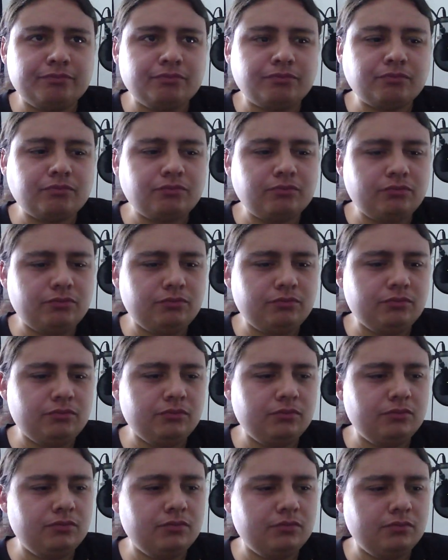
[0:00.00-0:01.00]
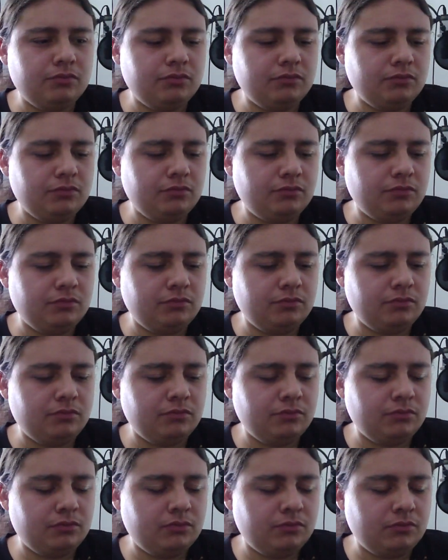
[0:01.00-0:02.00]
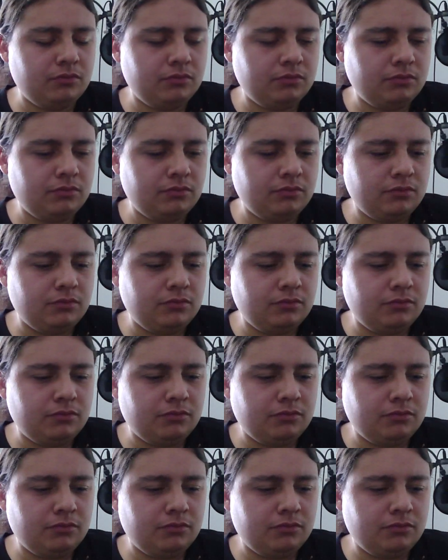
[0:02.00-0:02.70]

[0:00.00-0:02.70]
(silence)